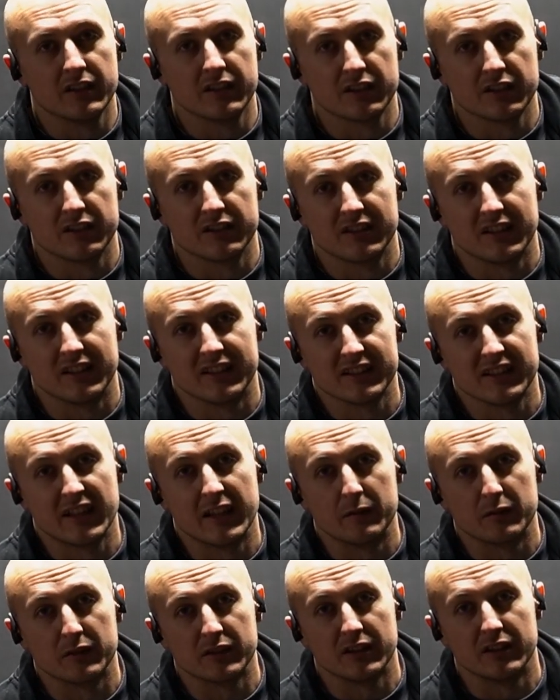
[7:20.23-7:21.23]
It's going to stay the
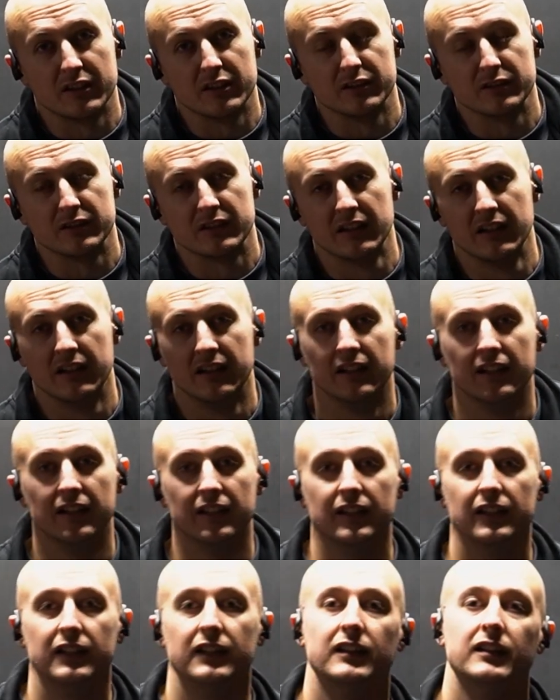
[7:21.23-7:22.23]
same because it knows
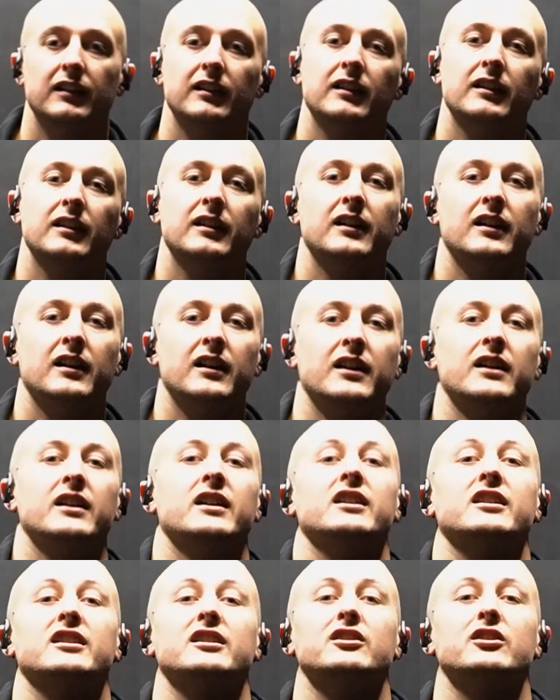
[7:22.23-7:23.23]

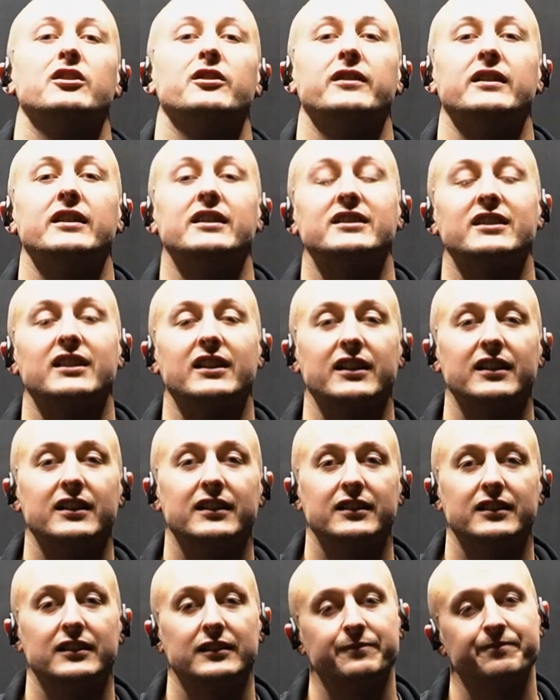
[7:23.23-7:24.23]
it can do it easily.
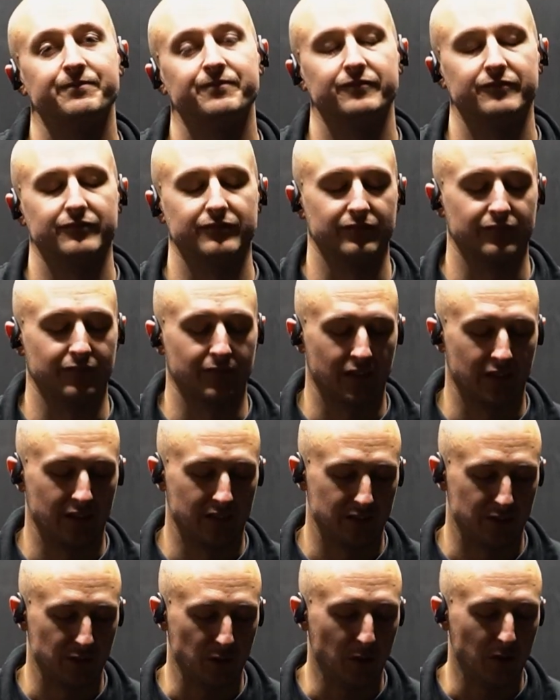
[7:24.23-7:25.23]

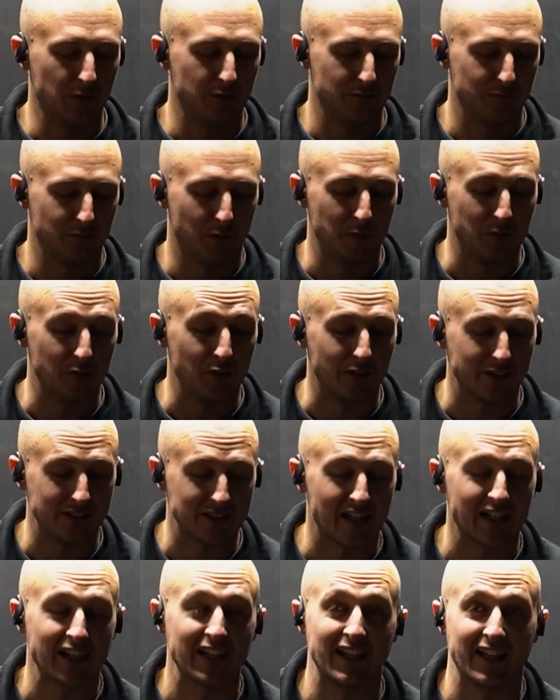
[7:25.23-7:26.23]
Sort of, probably not
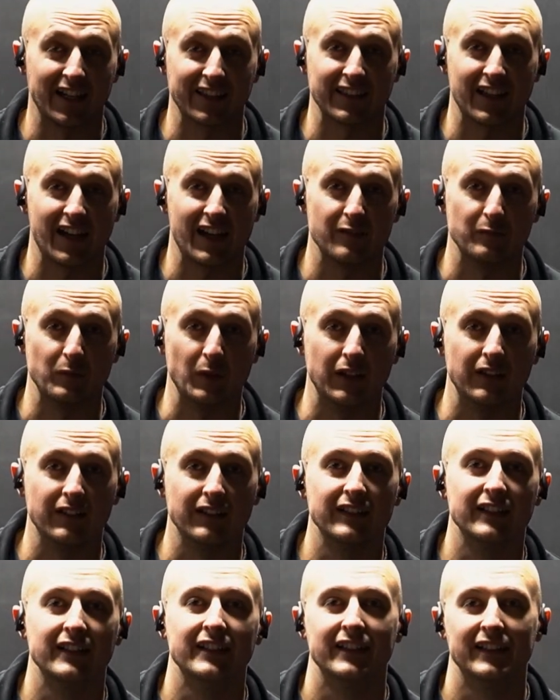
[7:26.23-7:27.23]
exactly like that, but
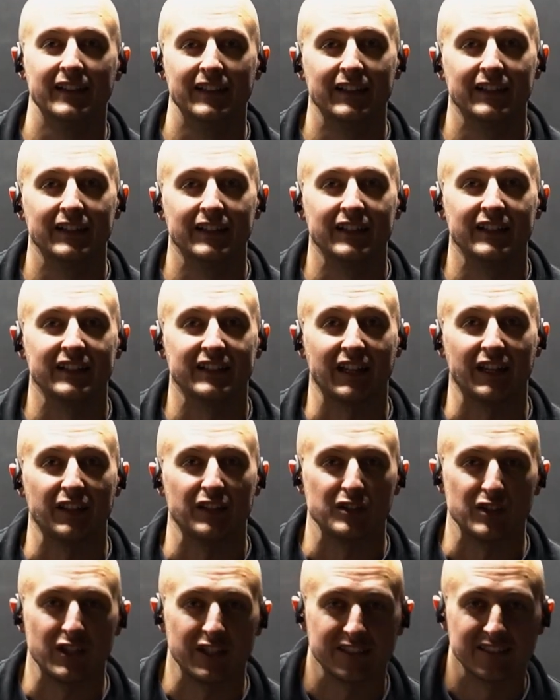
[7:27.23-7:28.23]
you get
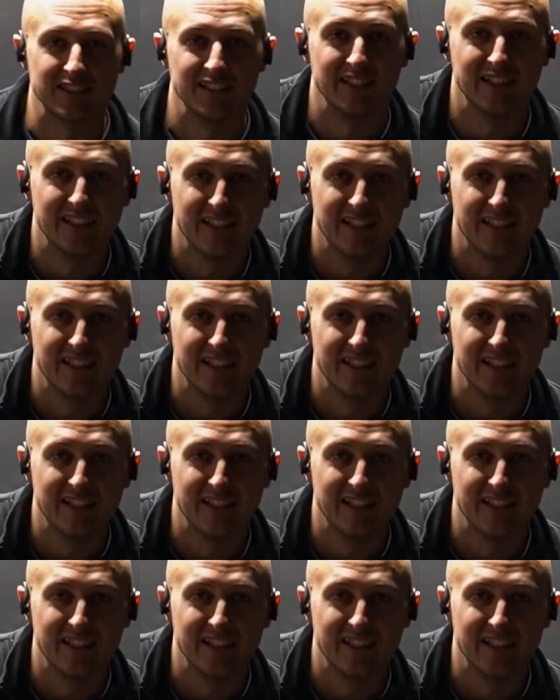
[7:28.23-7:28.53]
the gist.